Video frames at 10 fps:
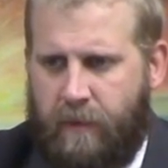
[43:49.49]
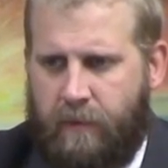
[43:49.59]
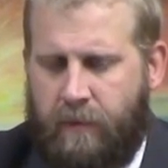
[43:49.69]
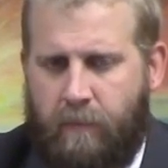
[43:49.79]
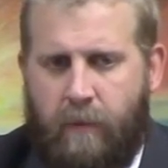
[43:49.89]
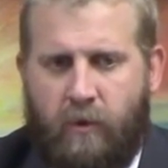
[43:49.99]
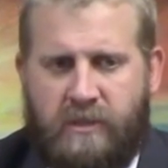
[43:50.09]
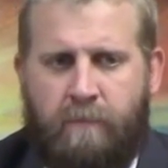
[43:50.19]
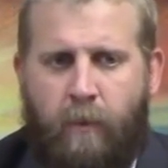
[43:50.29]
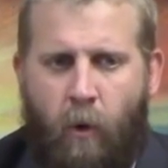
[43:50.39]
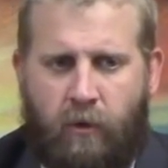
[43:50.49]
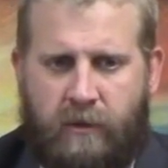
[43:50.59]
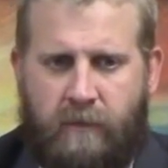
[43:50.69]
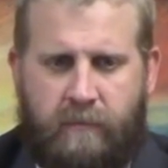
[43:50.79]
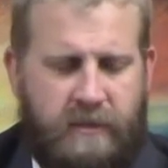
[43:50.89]
the most
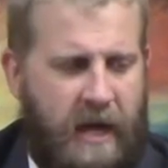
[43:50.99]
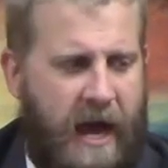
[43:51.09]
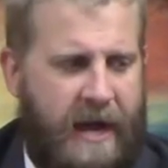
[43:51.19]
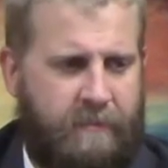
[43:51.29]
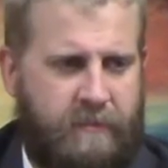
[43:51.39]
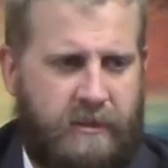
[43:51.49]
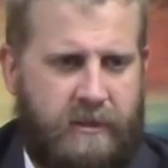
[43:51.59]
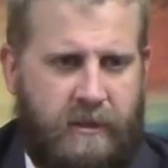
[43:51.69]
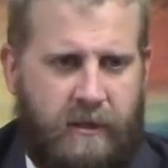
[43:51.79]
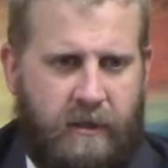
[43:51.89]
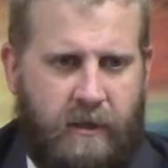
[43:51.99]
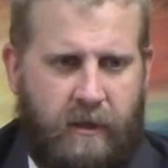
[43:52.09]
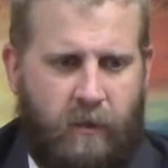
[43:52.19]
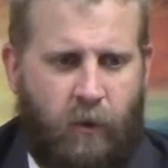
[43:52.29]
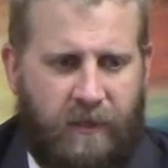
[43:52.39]
important times
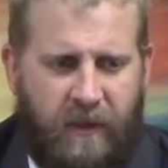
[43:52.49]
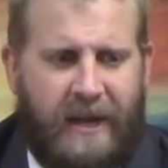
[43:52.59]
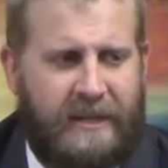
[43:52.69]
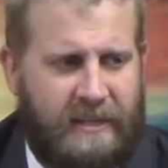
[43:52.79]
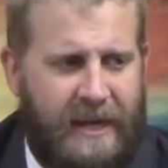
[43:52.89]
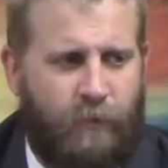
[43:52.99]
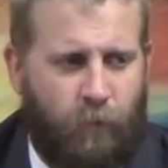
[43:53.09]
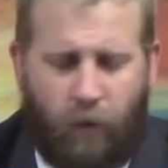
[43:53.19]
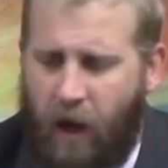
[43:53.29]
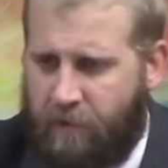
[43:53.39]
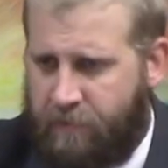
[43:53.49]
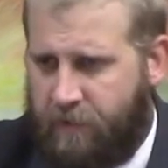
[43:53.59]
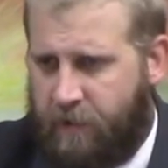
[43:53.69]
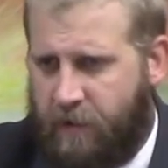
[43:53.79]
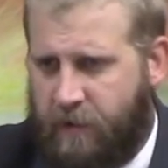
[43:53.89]
when things get
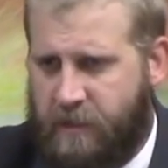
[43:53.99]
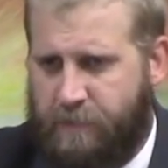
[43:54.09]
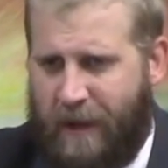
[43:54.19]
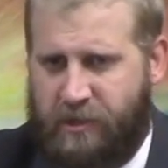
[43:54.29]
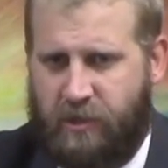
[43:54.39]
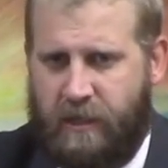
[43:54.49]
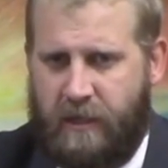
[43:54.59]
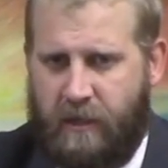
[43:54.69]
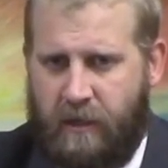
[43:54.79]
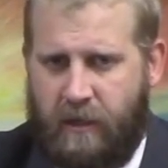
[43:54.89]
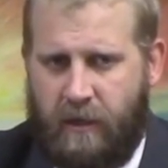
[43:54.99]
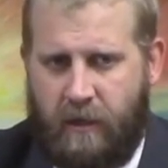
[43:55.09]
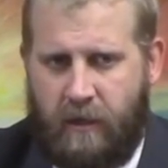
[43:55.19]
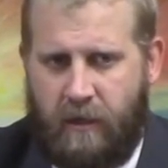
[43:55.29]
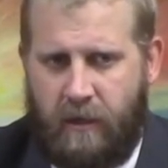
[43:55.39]
rough, especially,
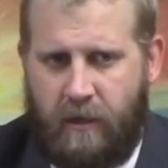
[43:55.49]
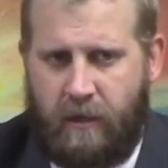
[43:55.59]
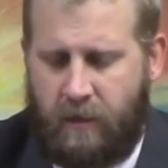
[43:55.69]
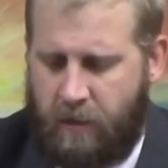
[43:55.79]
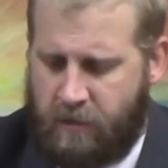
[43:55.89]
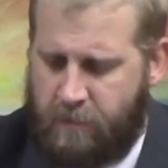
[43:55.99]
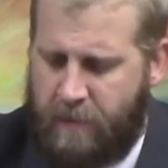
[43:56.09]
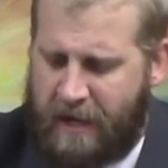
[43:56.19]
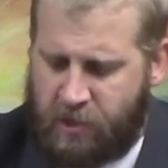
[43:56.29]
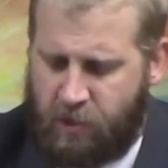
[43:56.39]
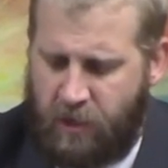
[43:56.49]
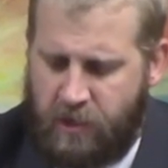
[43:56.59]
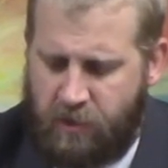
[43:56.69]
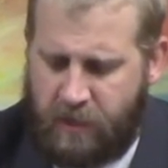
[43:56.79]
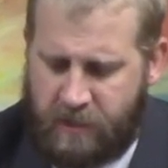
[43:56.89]
to make sure that
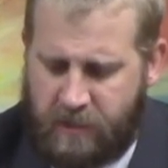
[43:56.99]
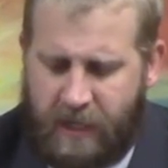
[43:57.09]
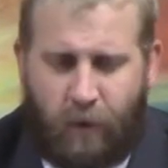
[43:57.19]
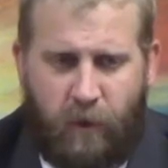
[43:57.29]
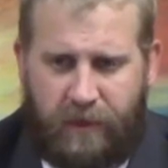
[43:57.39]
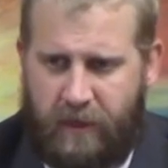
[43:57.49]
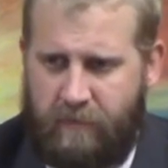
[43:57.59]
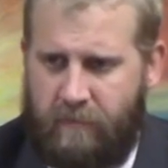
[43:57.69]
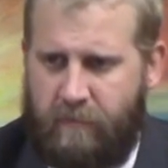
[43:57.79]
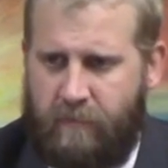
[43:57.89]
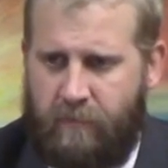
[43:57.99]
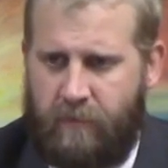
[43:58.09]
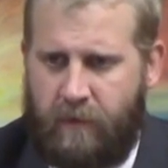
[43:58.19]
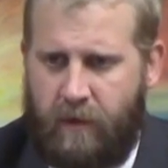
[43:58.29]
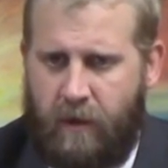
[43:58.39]
you can stick with it
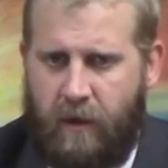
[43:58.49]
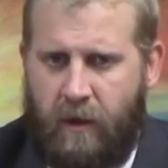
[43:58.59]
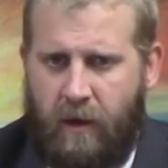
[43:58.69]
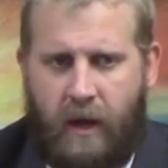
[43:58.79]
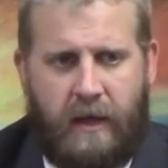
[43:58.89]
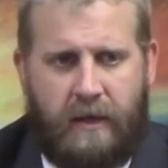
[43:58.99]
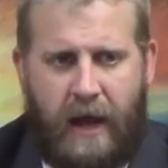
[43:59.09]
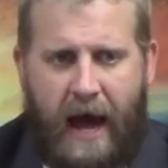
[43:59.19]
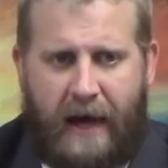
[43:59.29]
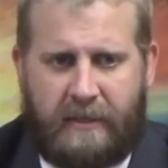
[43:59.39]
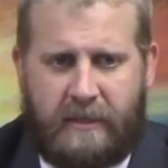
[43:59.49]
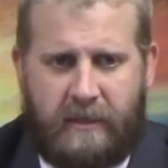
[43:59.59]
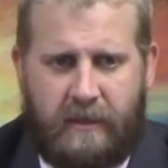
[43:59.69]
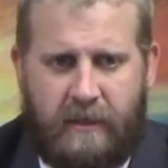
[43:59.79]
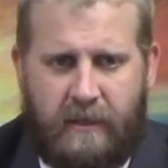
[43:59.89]
and not
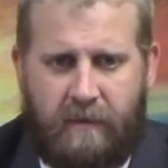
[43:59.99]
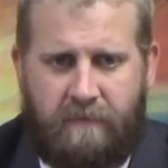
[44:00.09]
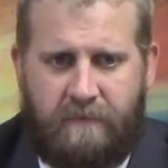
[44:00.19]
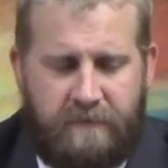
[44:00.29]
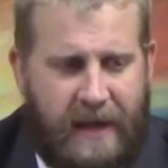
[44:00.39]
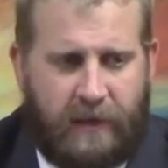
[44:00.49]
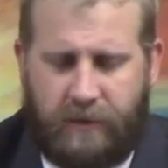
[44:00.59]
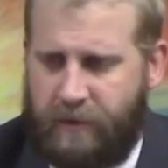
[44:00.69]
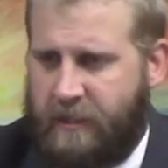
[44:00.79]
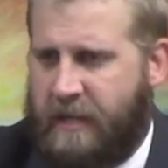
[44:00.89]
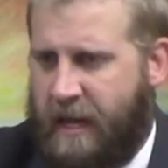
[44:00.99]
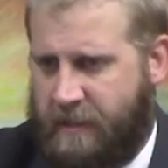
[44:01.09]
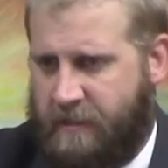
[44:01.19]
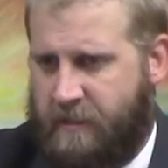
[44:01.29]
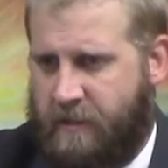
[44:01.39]
fail the test.